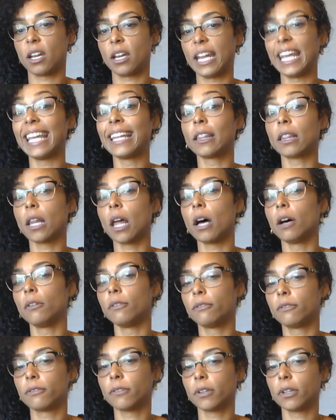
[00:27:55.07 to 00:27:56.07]
in
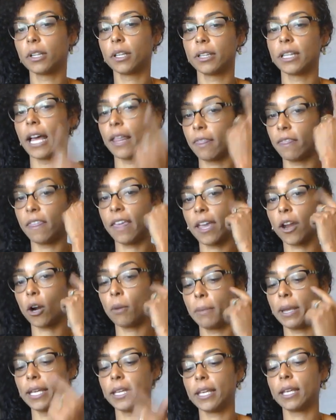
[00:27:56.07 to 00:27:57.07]
love that they are
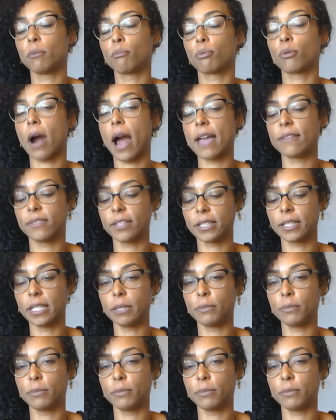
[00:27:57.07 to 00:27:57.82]
making privately